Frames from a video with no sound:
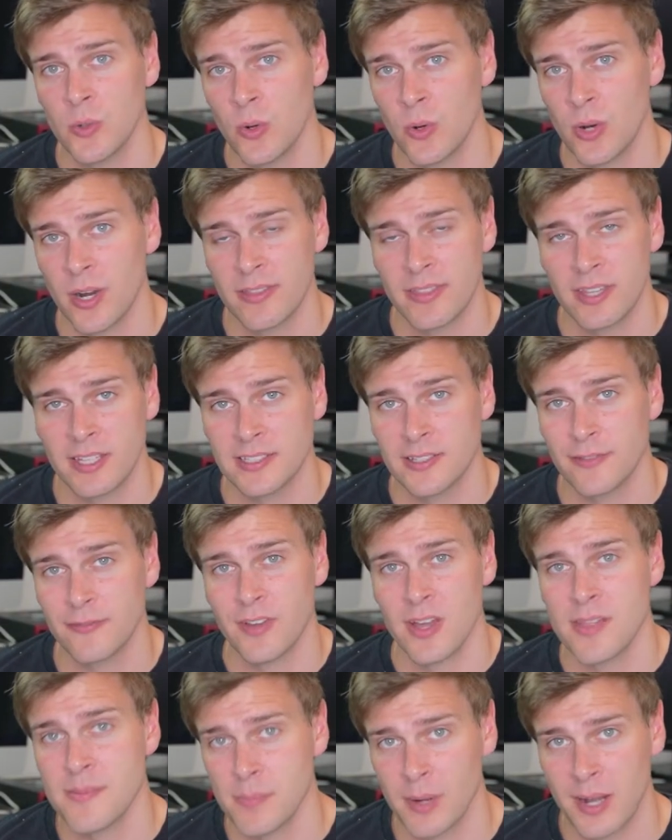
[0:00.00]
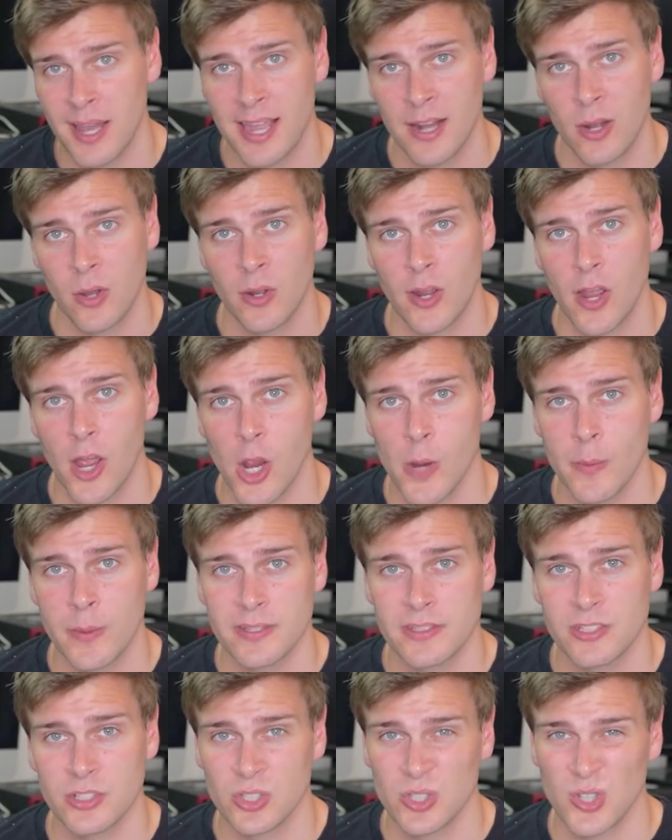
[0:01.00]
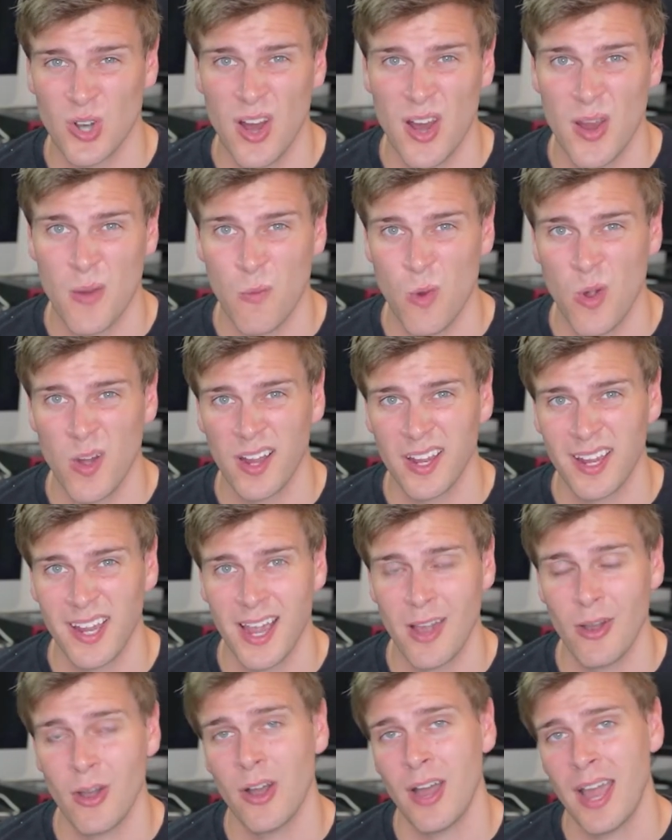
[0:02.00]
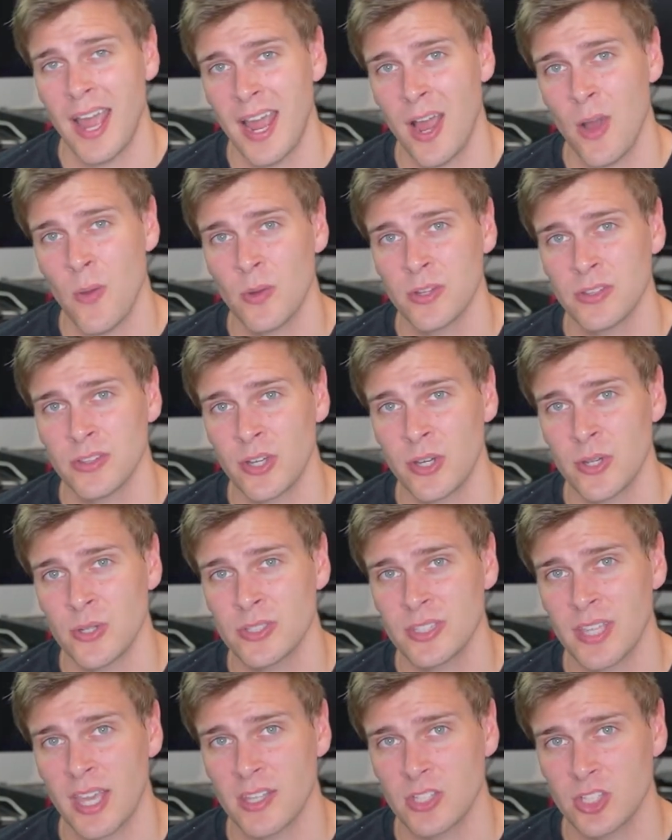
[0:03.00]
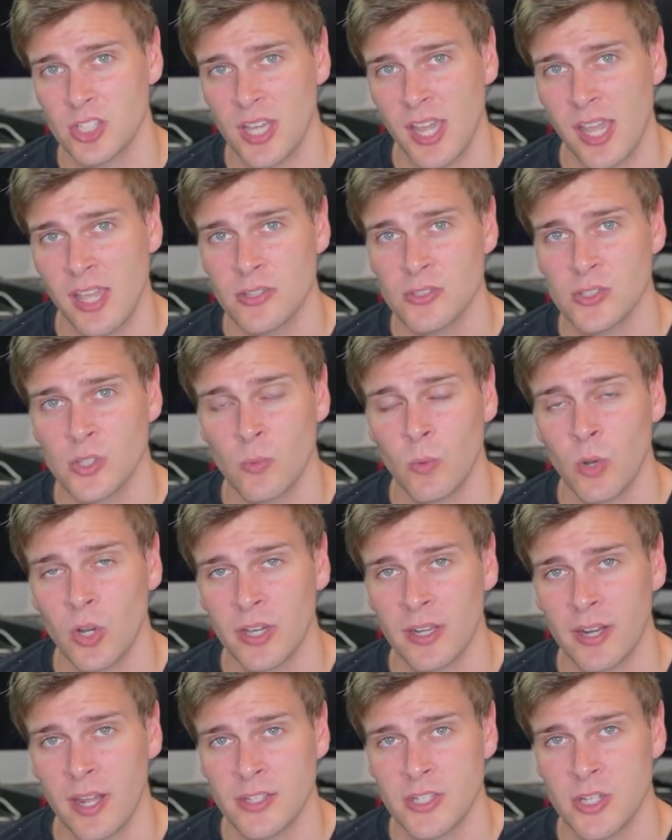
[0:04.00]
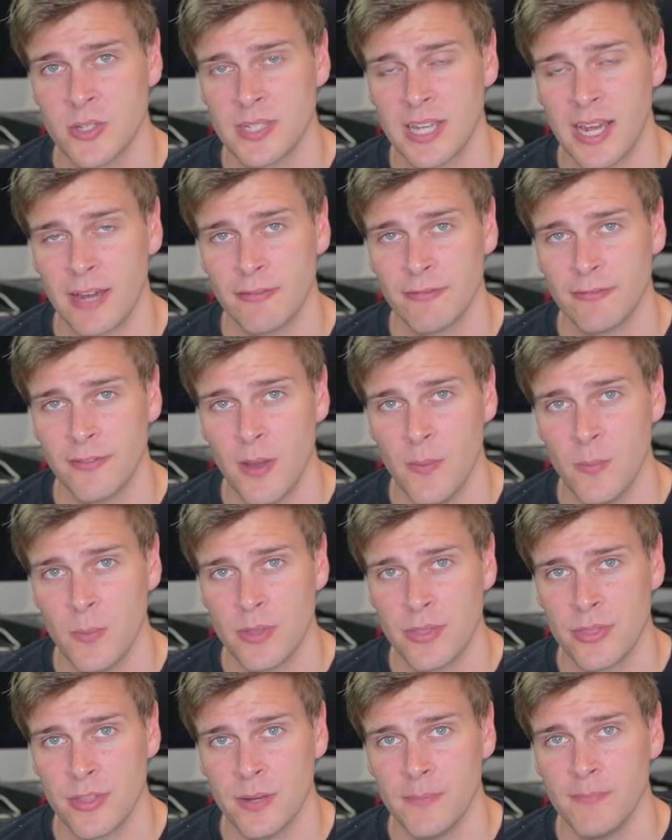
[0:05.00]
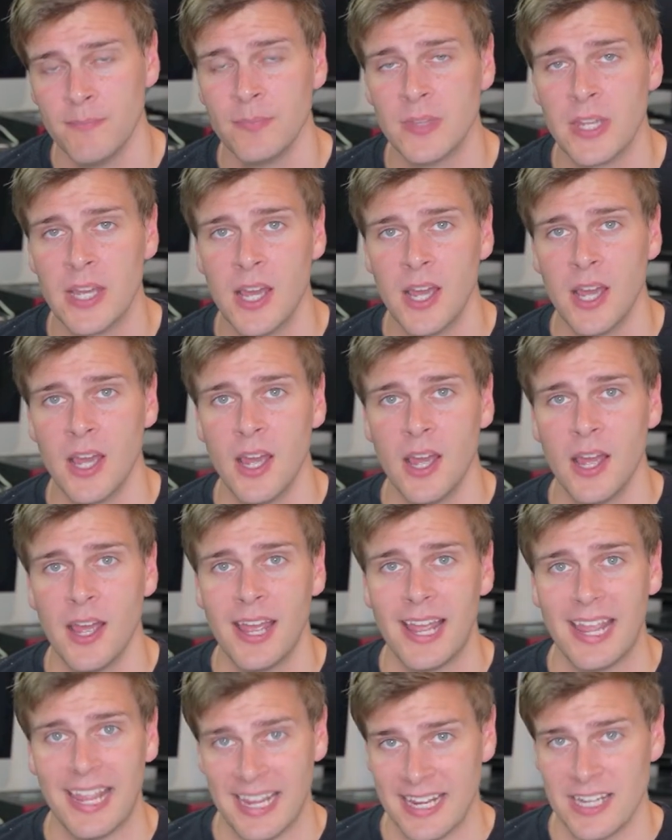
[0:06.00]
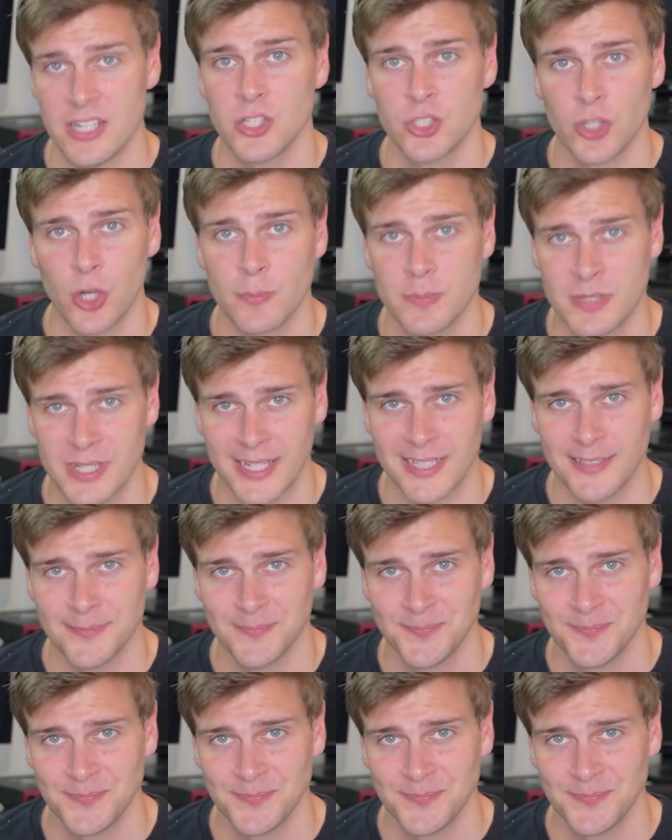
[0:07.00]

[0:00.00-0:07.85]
or I think it's a fun play along at home, is to try and work out or uh, how would those get changed or what could I do to have fun with them in drop D.